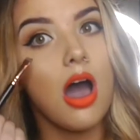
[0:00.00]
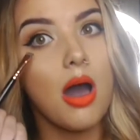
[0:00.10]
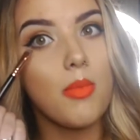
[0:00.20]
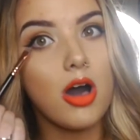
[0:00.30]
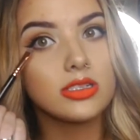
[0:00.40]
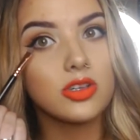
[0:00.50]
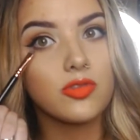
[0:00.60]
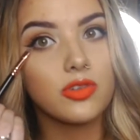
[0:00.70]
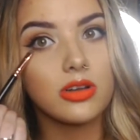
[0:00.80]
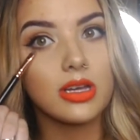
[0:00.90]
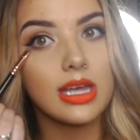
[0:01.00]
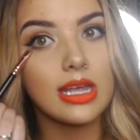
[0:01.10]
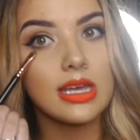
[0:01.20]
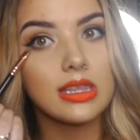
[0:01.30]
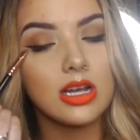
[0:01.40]
Um, also for
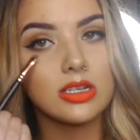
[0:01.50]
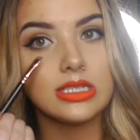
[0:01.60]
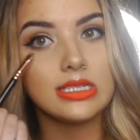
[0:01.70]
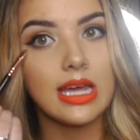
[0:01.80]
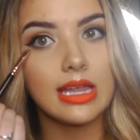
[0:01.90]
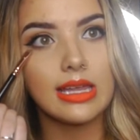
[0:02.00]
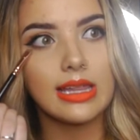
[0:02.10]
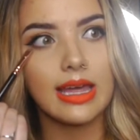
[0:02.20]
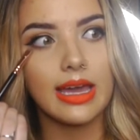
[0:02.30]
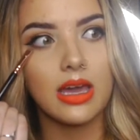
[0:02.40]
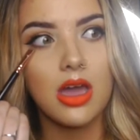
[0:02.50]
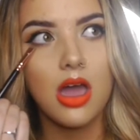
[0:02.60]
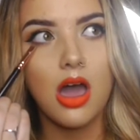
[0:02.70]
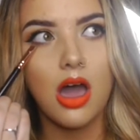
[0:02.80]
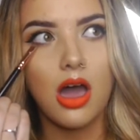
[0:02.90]
getting in there, detailing, like
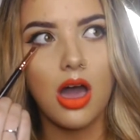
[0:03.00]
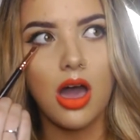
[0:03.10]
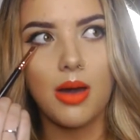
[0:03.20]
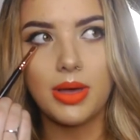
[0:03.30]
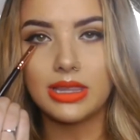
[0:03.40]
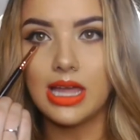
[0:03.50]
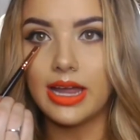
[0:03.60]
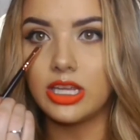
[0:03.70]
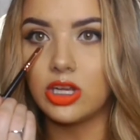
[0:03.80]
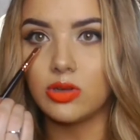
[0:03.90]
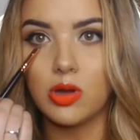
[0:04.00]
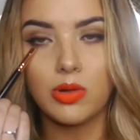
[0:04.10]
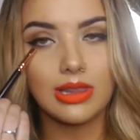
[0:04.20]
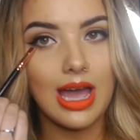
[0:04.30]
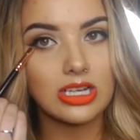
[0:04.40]
um, lining your
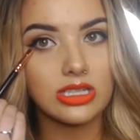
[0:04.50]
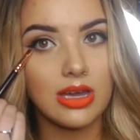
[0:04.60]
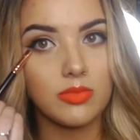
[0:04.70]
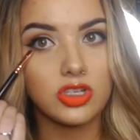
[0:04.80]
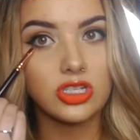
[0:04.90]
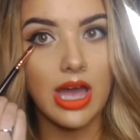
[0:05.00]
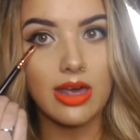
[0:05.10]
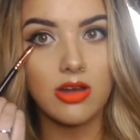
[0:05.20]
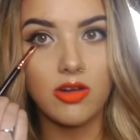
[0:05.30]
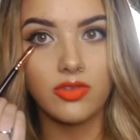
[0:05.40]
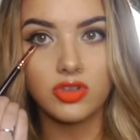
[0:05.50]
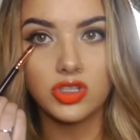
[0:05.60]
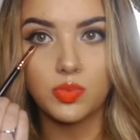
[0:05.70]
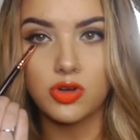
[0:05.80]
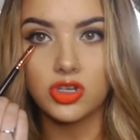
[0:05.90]
lower lash line with shadow. If you're
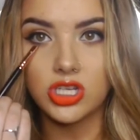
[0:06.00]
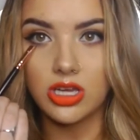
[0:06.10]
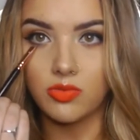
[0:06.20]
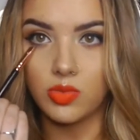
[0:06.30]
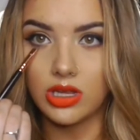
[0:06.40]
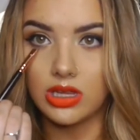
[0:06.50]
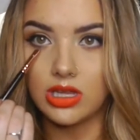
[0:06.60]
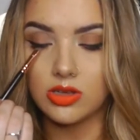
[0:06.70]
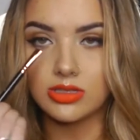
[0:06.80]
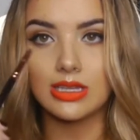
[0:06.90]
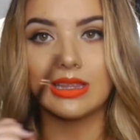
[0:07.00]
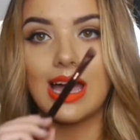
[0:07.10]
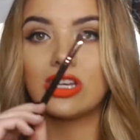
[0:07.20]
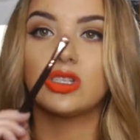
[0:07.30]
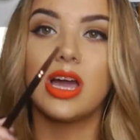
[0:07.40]
just pushing it really close to the
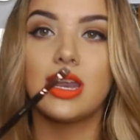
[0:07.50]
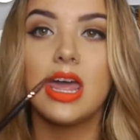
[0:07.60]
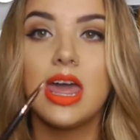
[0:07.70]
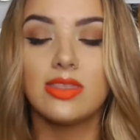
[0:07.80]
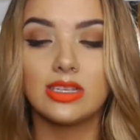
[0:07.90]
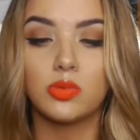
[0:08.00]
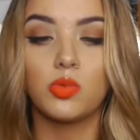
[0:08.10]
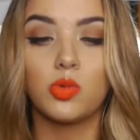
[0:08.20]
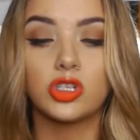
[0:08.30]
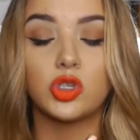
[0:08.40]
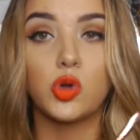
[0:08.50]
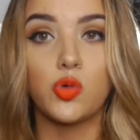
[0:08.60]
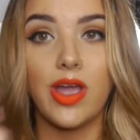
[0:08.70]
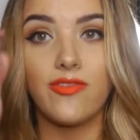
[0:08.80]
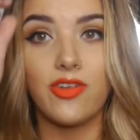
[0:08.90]
lash line, this one works
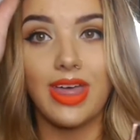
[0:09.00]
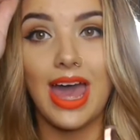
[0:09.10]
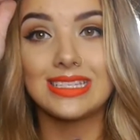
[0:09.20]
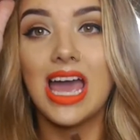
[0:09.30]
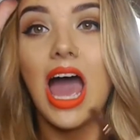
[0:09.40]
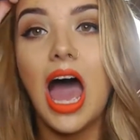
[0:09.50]
great for that.